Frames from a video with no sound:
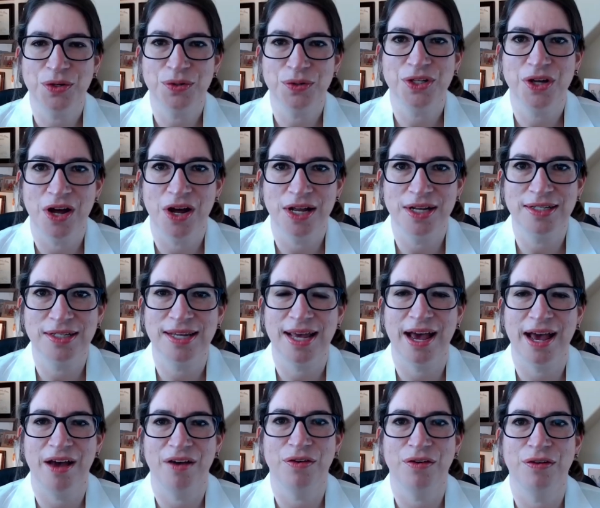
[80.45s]
Utahns
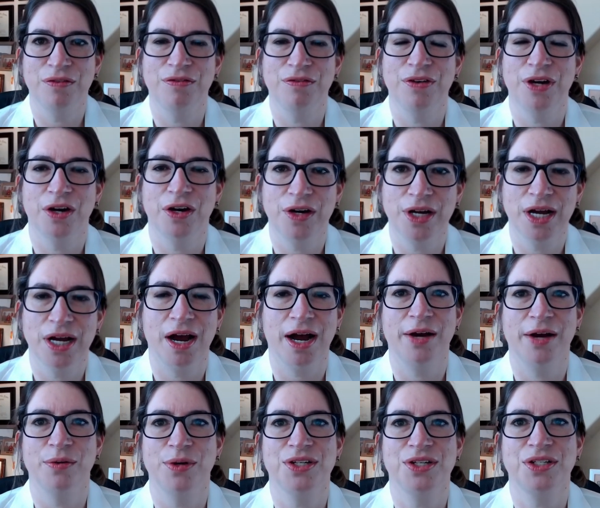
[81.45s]
have a very high
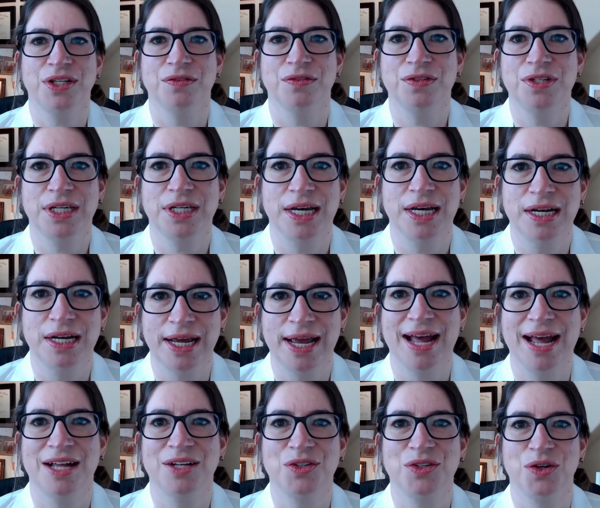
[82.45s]
risk of skin
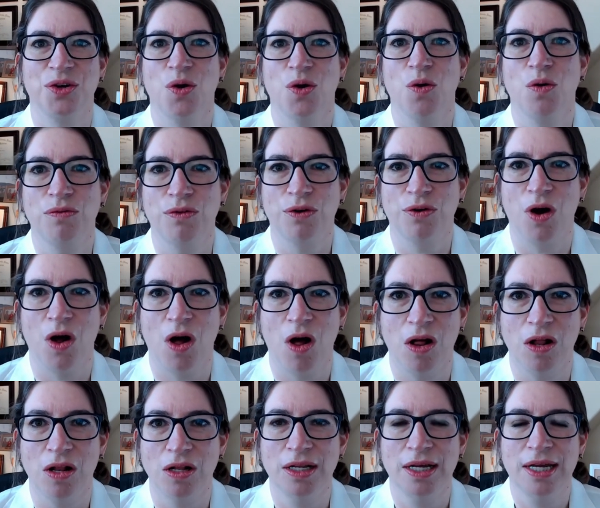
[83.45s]
cancer
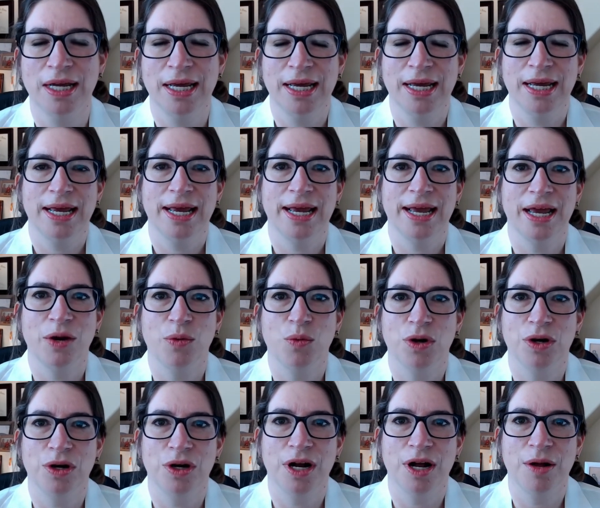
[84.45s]
overall.
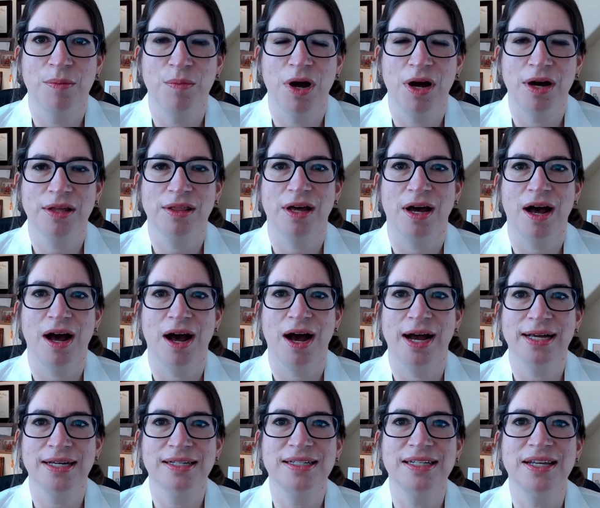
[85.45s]
Dr. Tawnya Bowles,
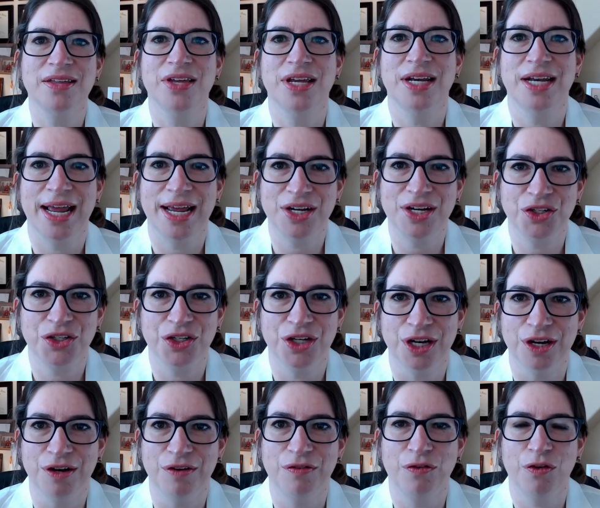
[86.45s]
oncologist and
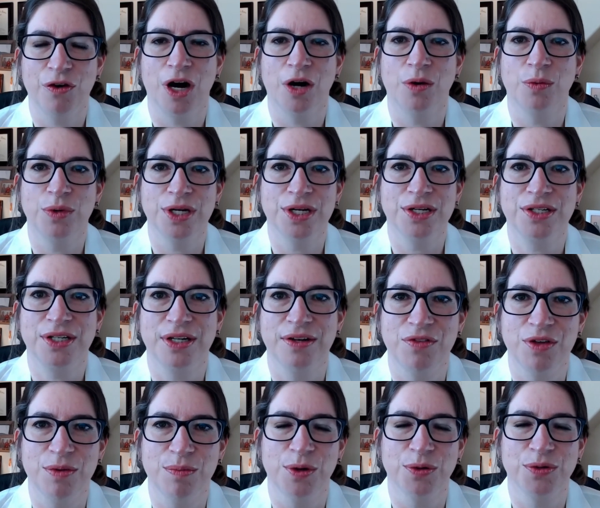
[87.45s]
melanoma service
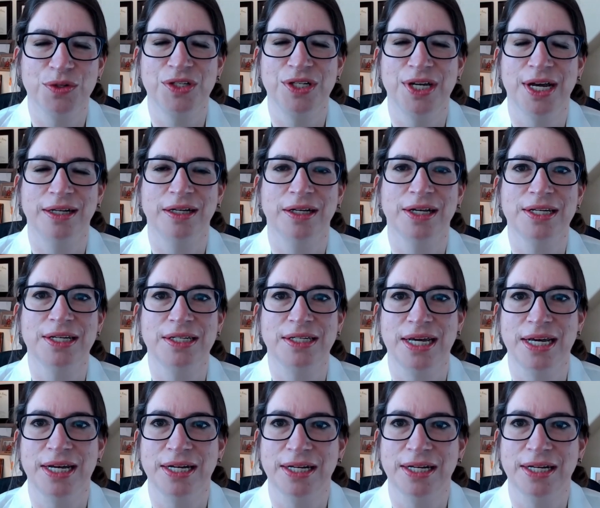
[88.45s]
director at Intermountain Medical